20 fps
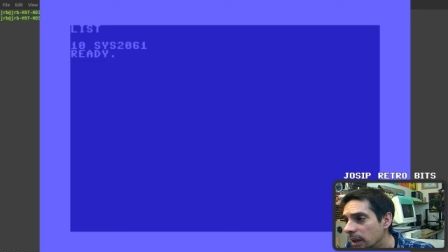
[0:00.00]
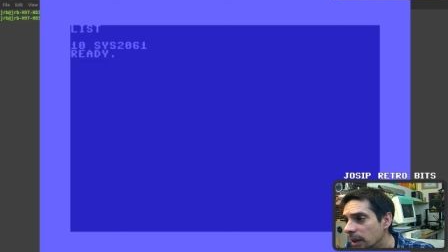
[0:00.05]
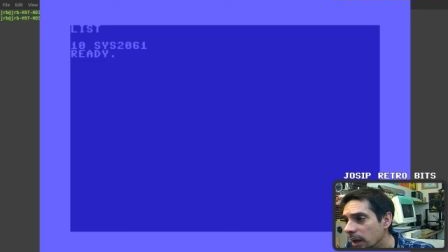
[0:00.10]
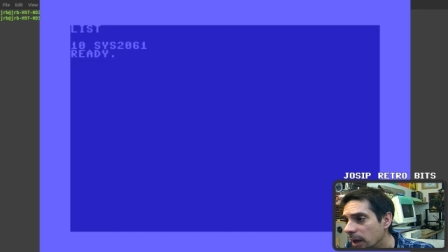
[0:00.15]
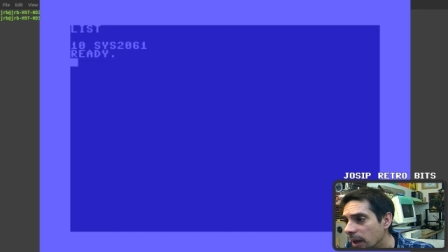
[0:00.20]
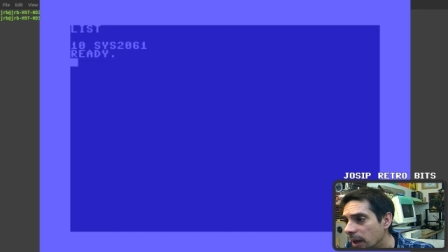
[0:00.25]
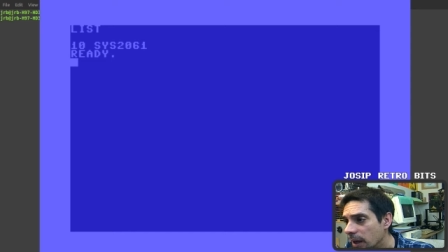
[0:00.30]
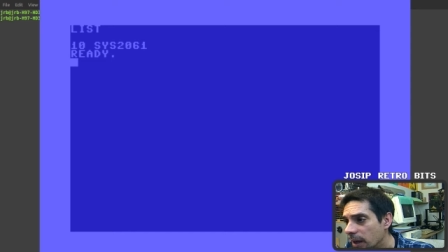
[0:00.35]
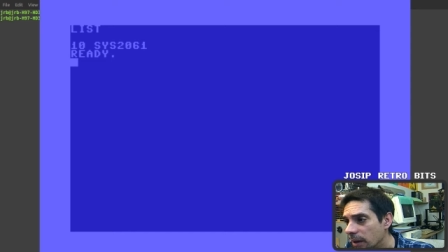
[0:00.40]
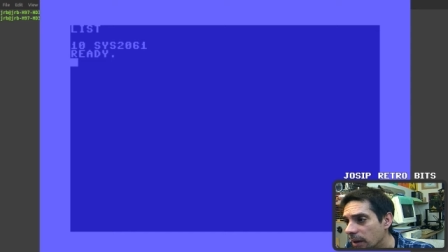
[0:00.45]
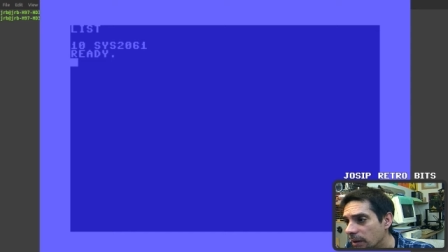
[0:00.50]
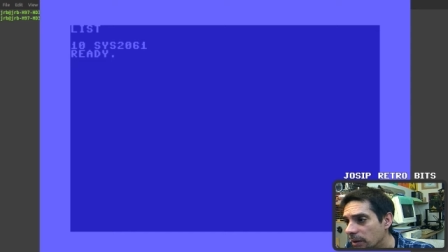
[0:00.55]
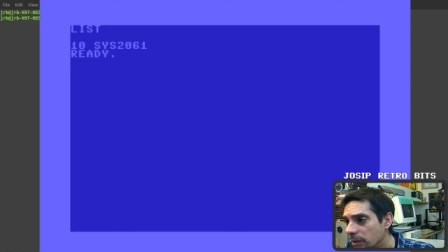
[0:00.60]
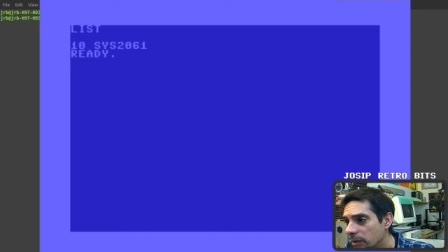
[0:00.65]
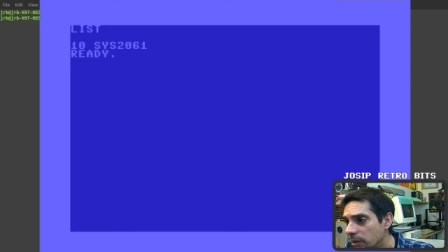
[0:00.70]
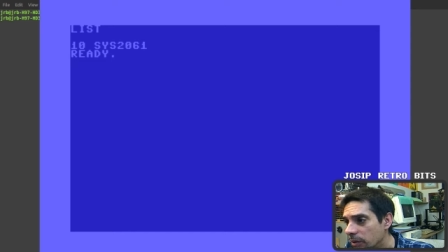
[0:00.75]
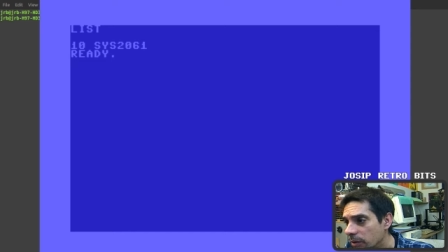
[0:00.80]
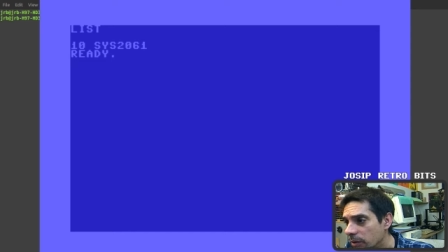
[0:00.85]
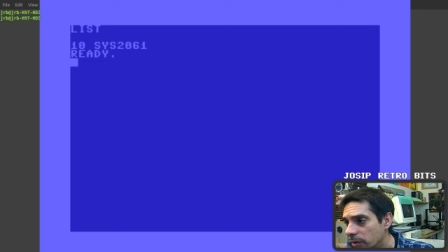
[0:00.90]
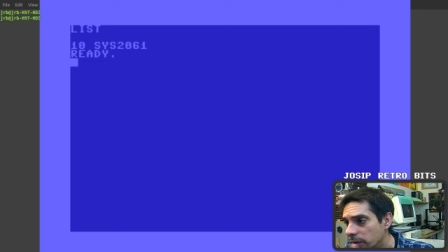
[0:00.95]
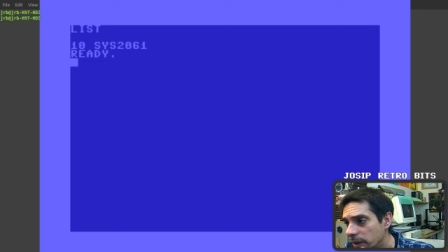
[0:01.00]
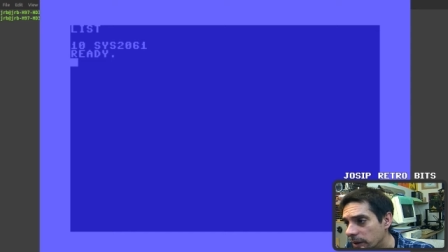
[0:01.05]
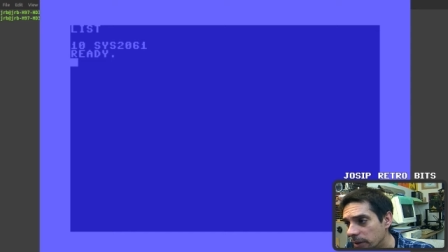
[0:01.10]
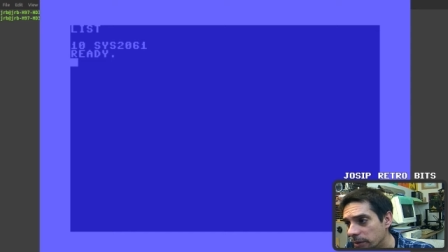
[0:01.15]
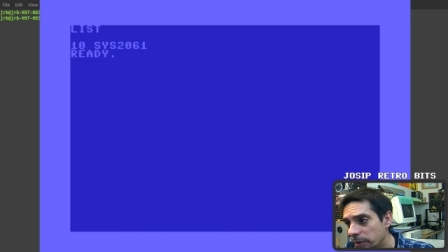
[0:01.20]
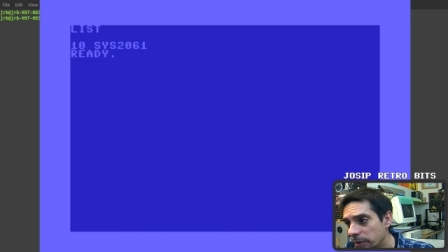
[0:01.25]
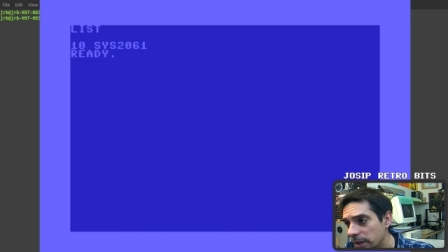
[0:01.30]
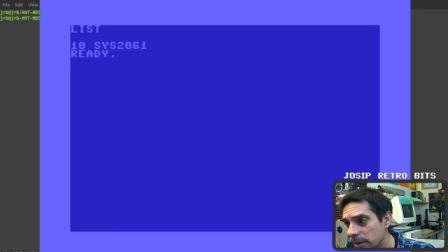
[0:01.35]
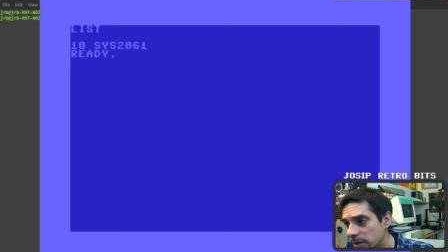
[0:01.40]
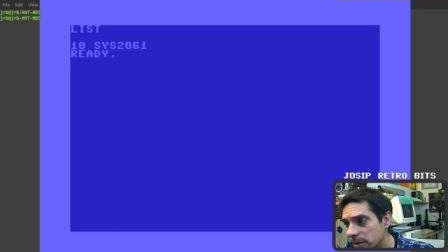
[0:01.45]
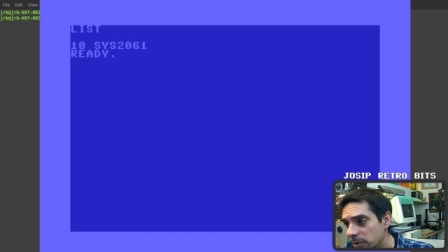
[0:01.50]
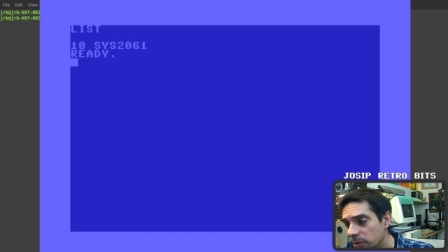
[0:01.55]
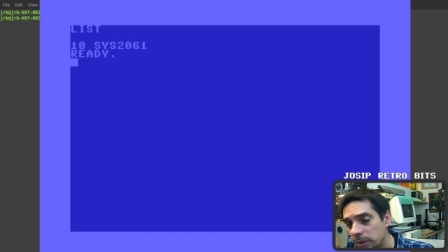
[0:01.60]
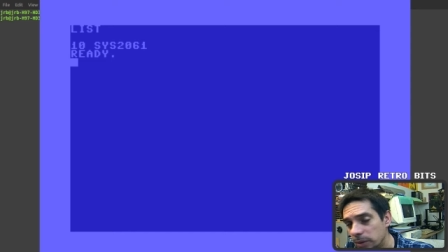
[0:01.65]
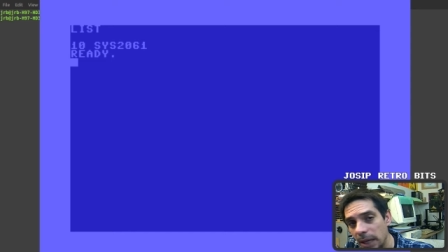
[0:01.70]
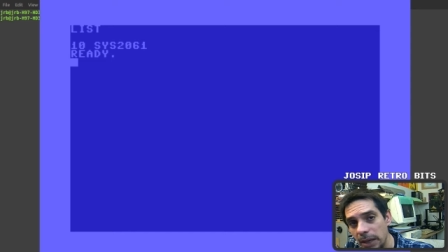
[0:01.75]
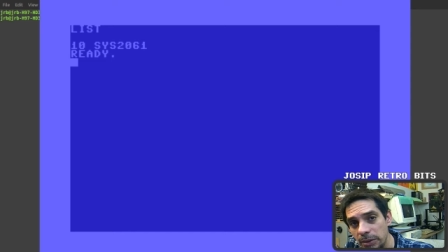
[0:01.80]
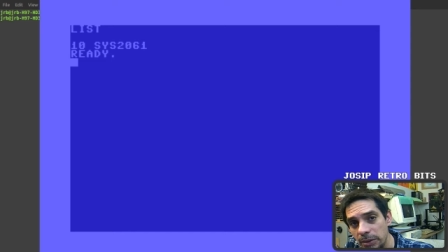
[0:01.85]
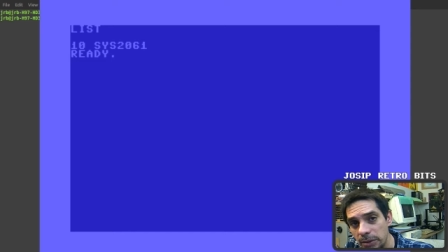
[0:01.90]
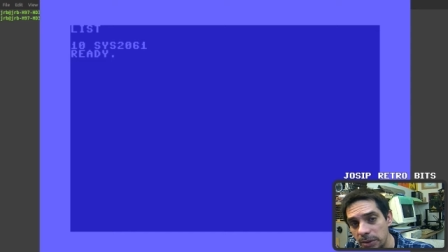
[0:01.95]
uh, on address
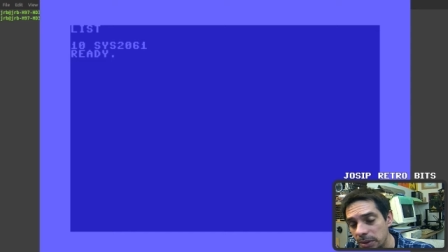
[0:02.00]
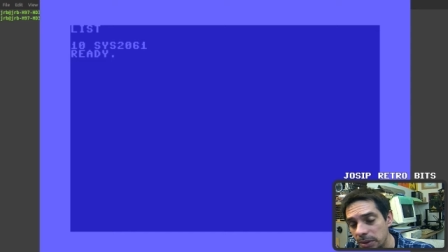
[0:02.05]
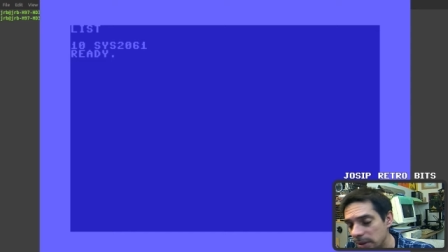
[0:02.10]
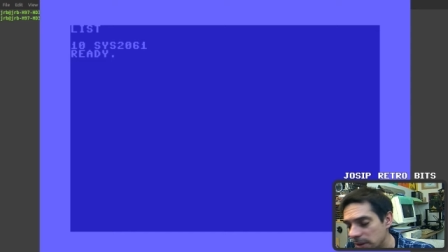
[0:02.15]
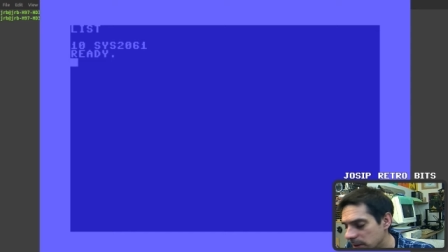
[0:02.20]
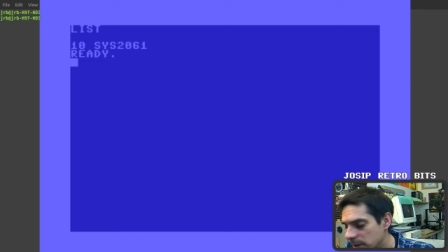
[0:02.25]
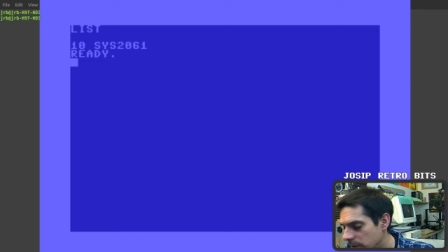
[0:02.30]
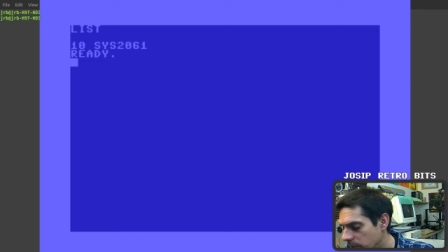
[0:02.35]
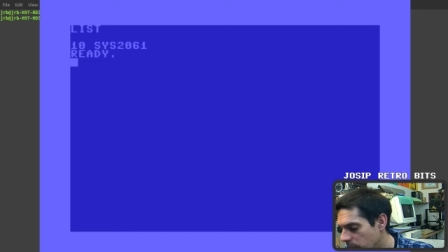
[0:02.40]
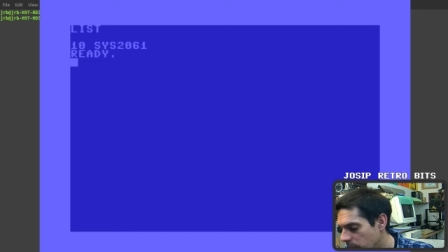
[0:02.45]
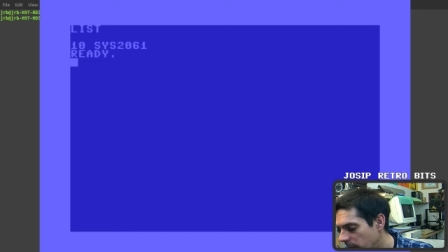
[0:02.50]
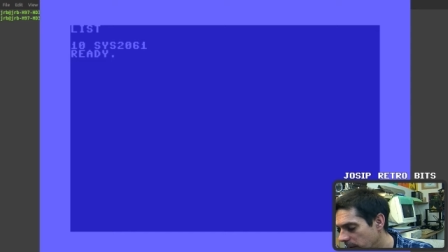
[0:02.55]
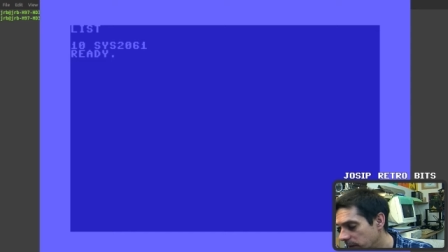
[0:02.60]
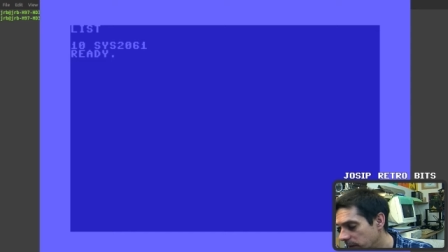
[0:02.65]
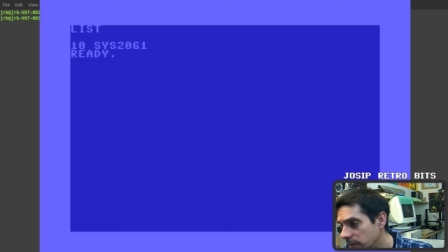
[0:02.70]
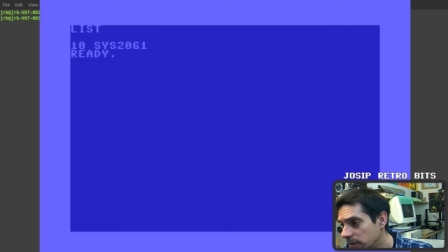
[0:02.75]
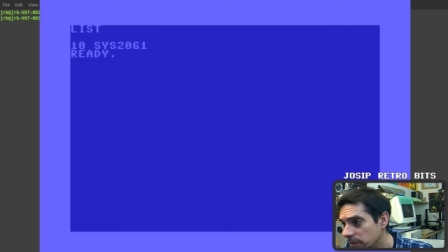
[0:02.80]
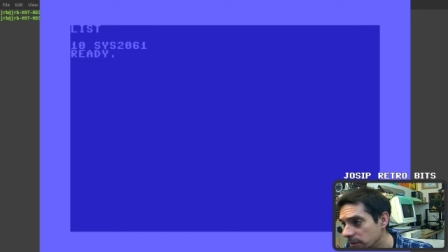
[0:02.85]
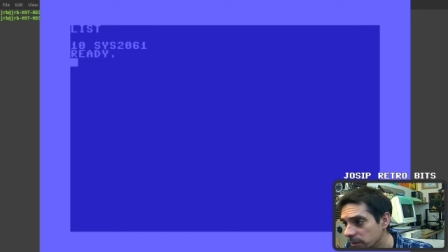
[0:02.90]
2061.